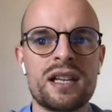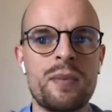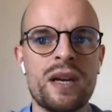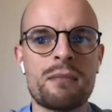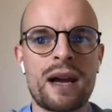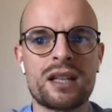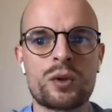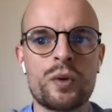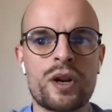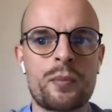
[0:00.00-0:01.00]
Keeping in mind
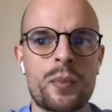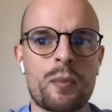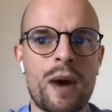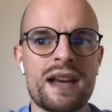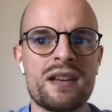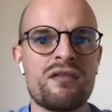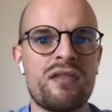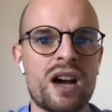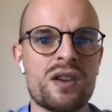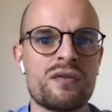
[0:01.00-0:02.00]
that we are
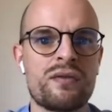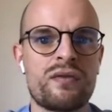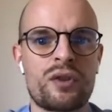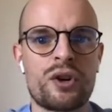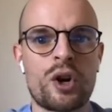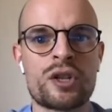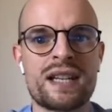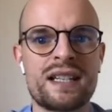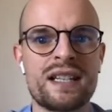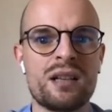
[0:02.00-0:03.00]
providing value for
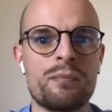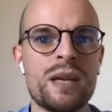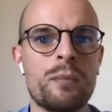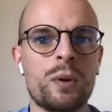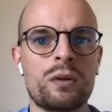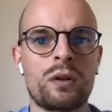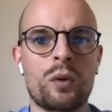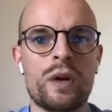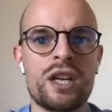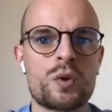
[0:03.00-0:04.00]
non-technical people,
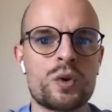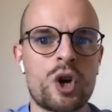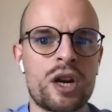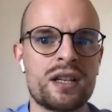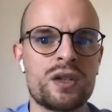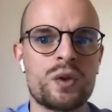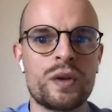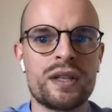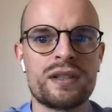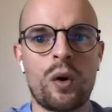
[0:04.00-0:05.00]
we need to join them
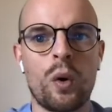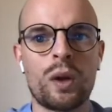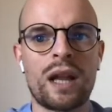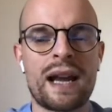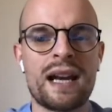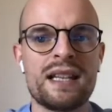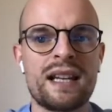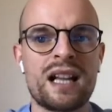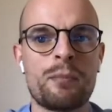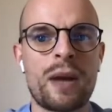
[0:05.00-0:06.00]
during the whole
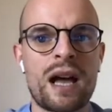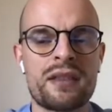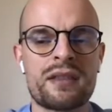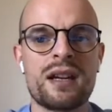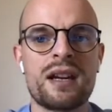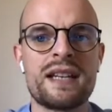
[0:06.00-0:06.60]
analytical path,